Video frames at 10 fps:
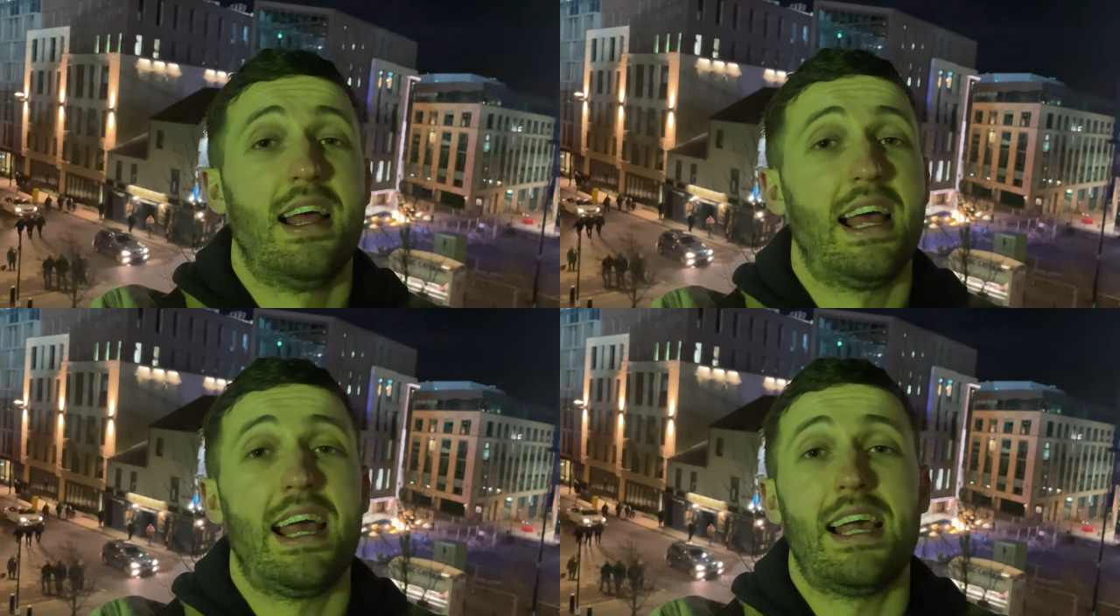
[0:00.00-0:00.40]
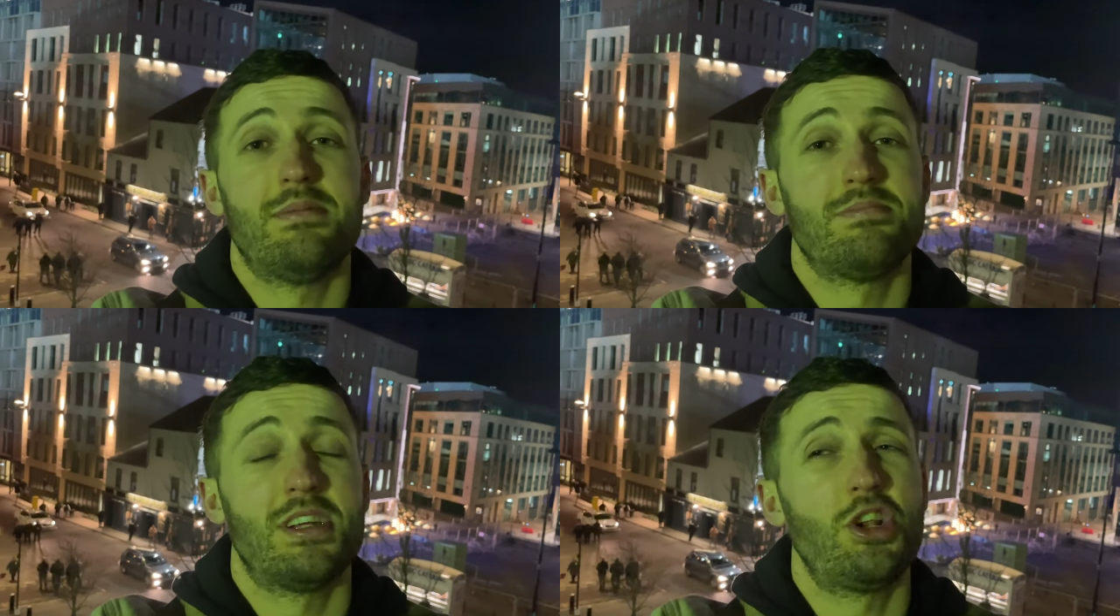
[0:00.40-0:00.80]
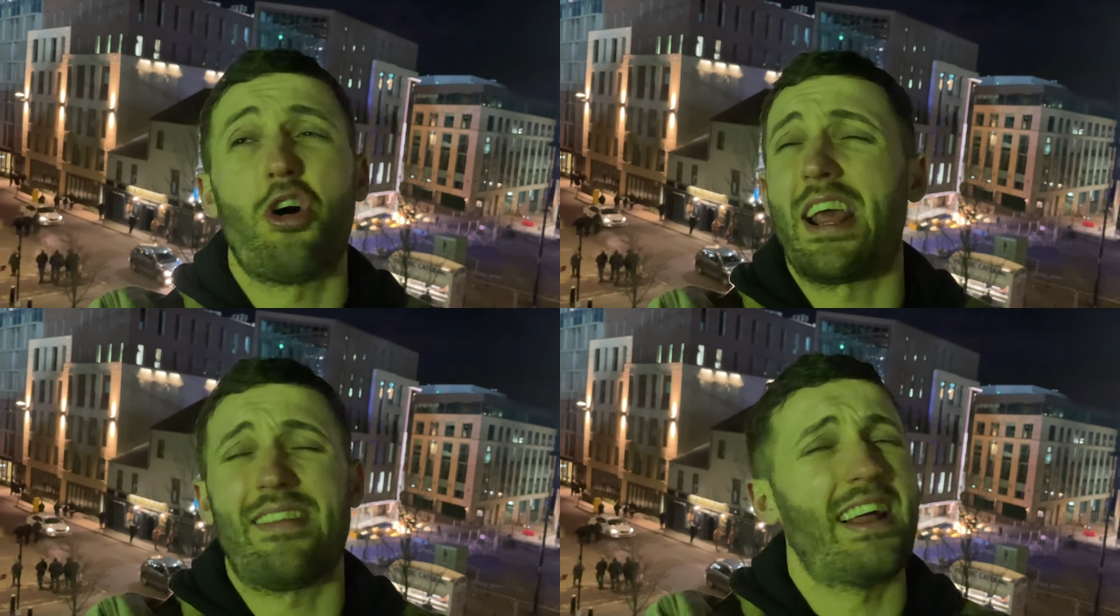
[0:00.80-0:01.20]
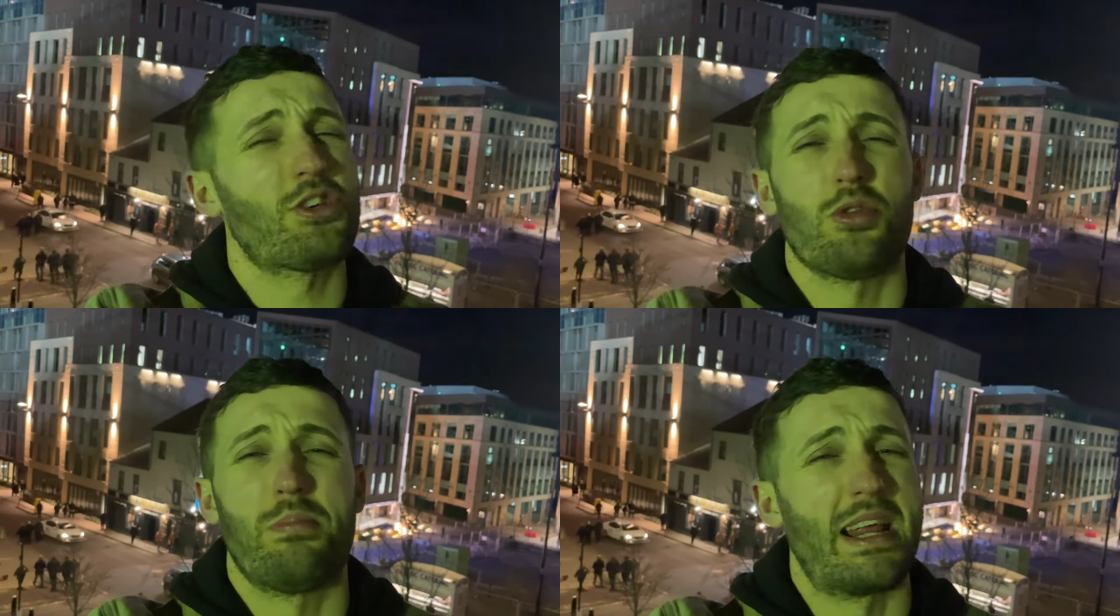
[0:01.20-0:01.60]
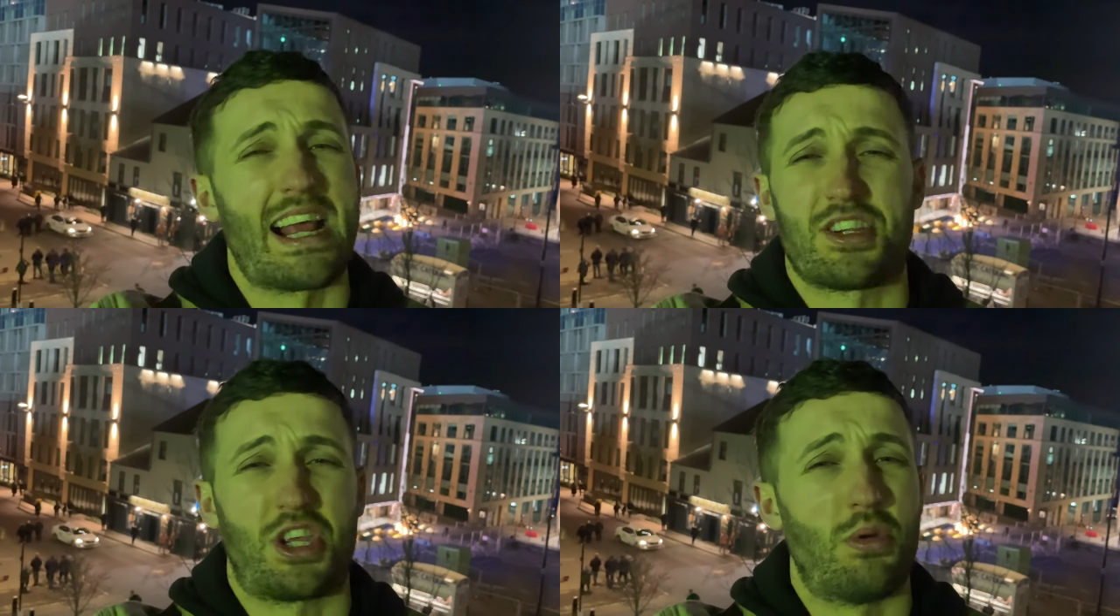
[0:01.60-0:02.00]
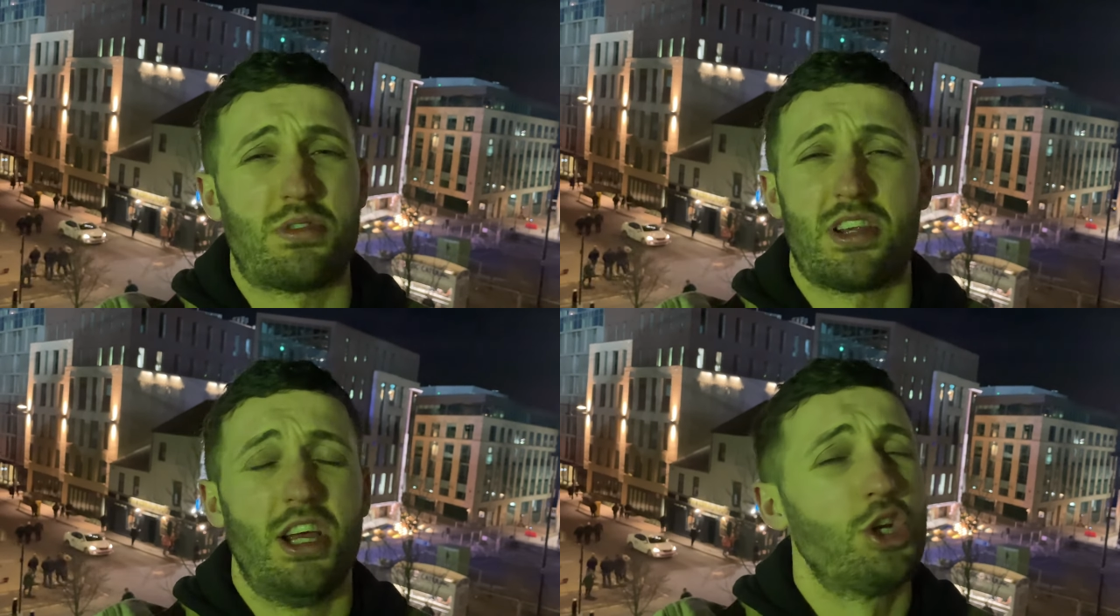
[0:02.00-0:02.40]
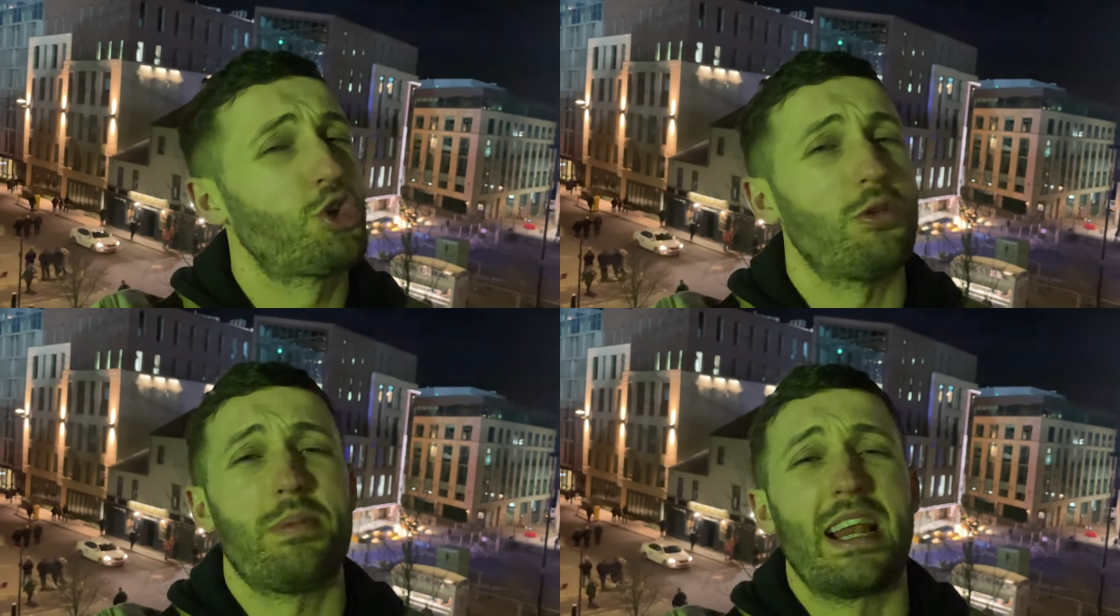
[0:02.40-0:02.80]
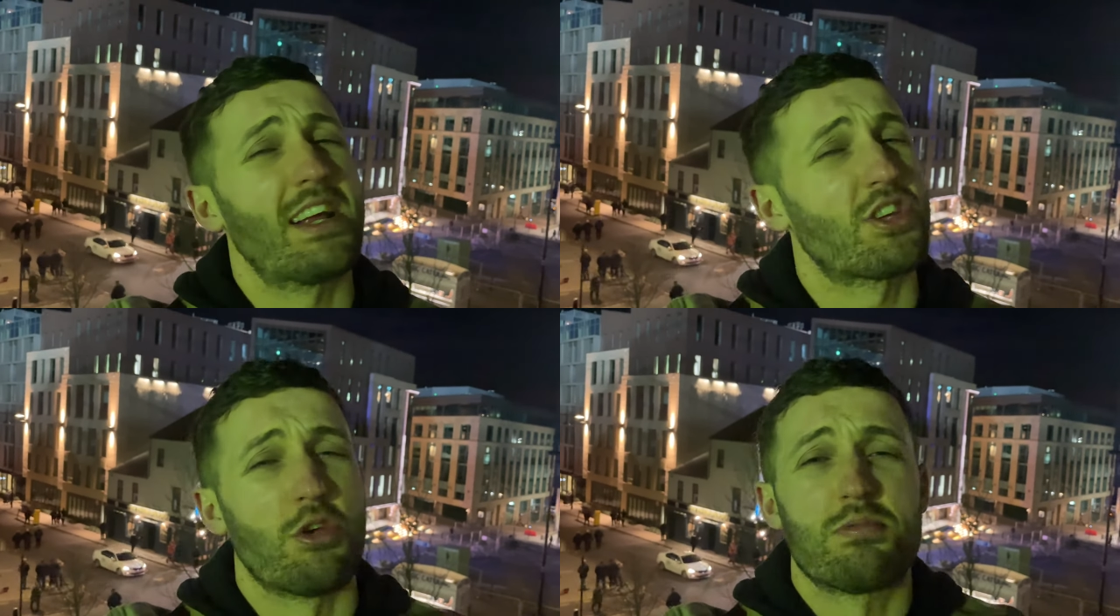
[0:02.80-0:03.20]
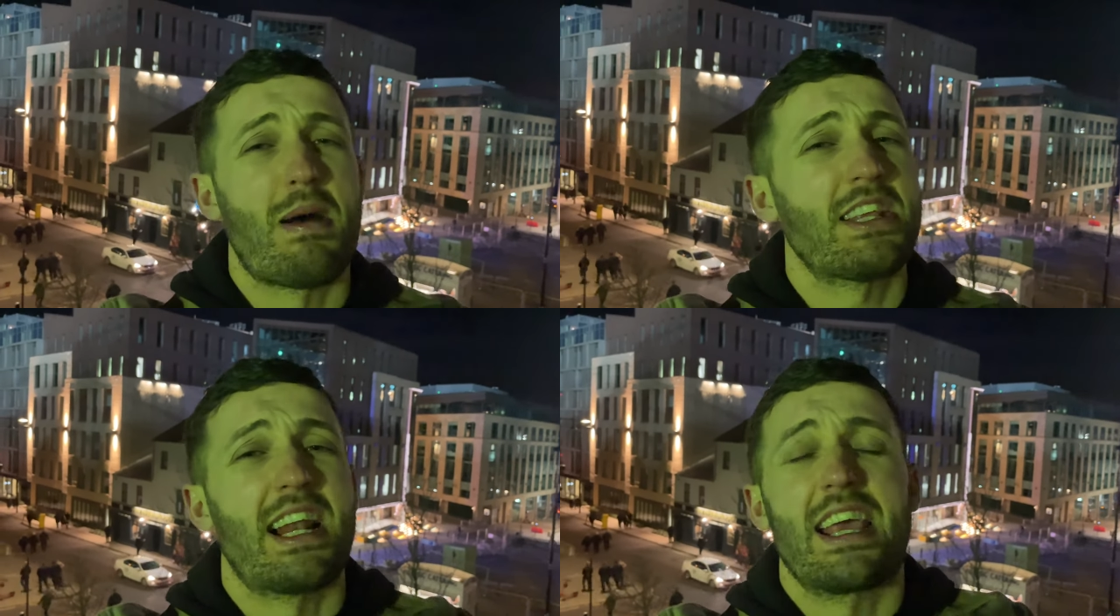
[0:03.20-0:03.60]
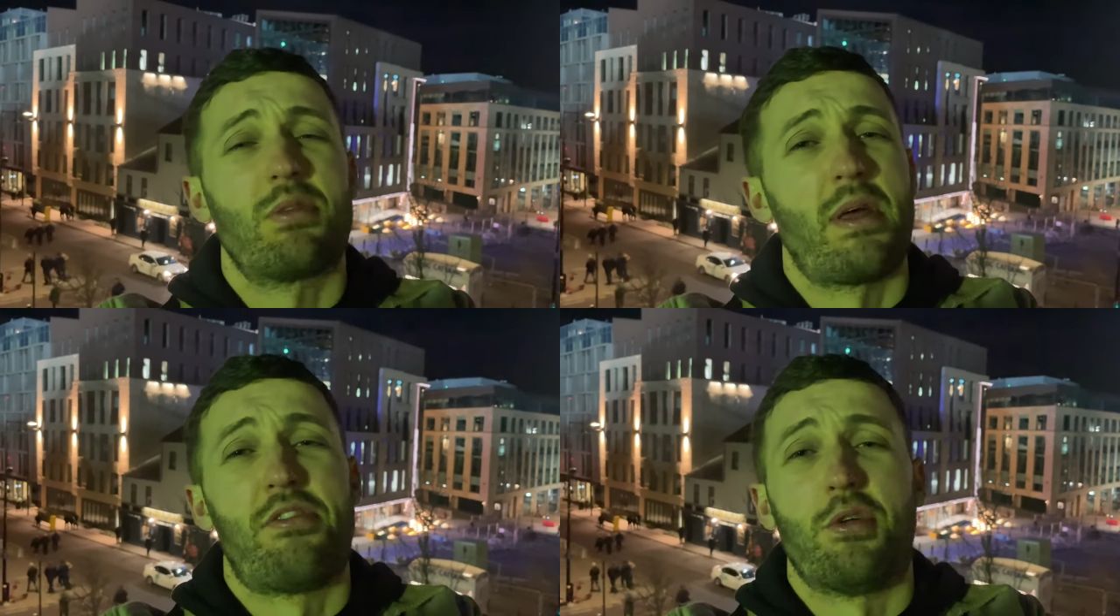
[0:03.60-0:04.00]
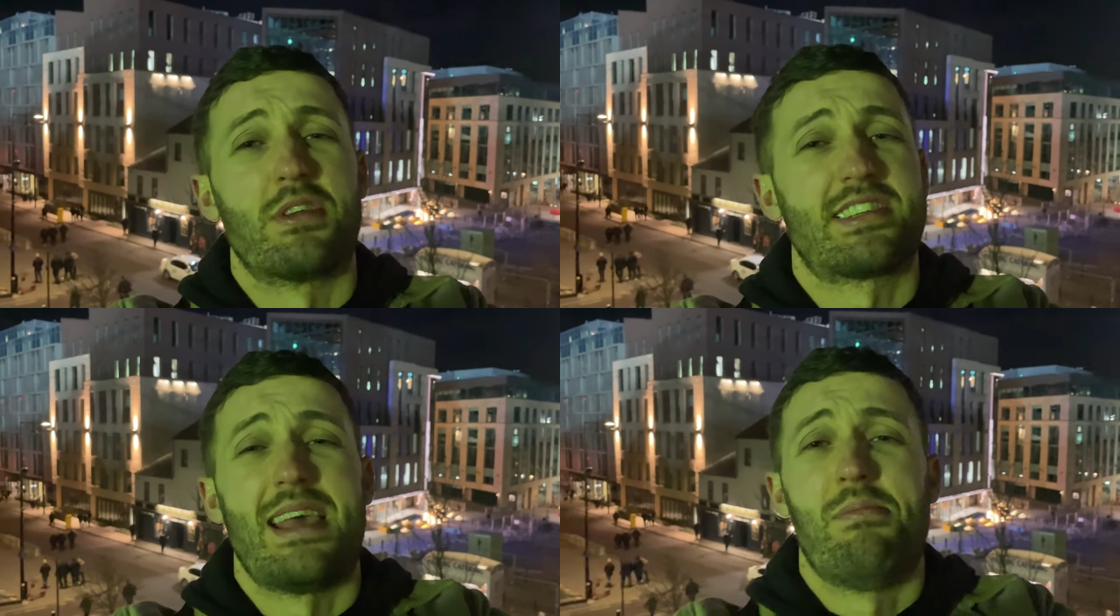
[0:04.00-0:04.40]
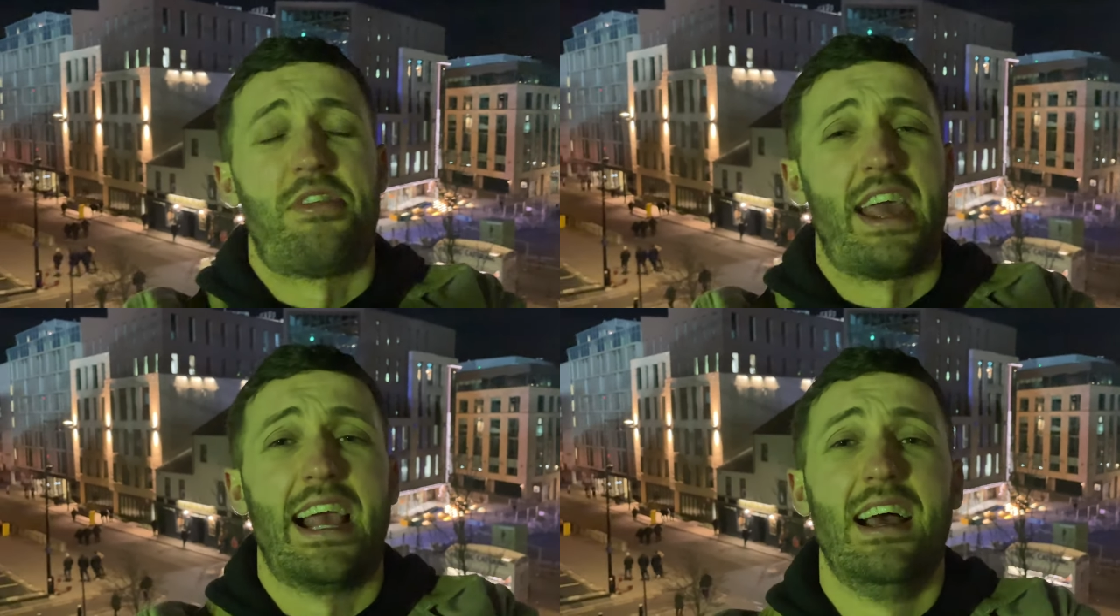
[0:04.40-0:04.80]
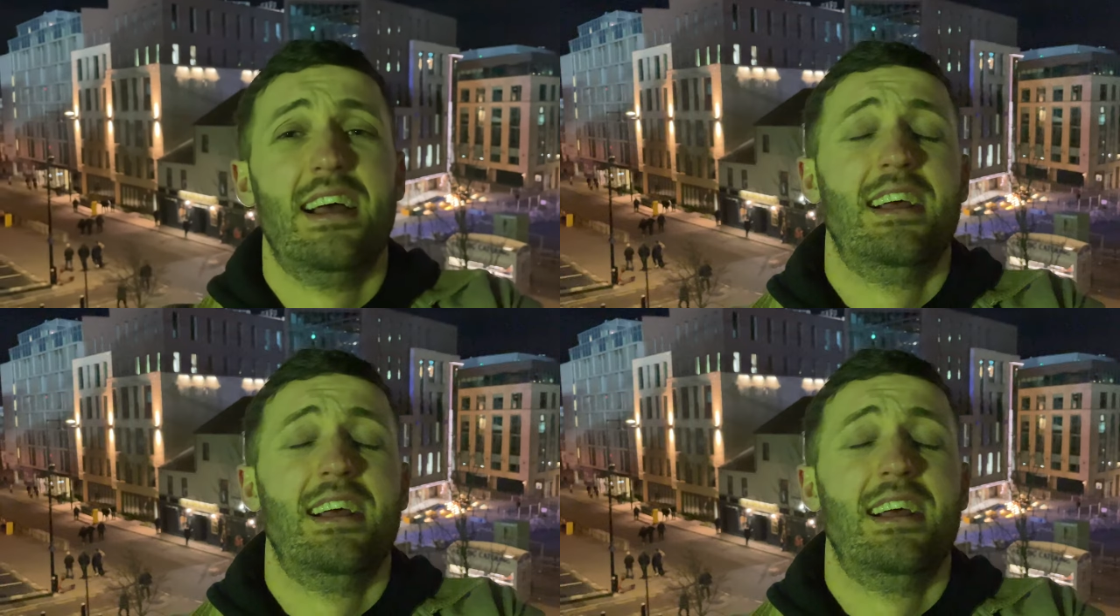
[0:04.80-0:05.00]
That shouldn't be an excuse. Man United went through the same thing.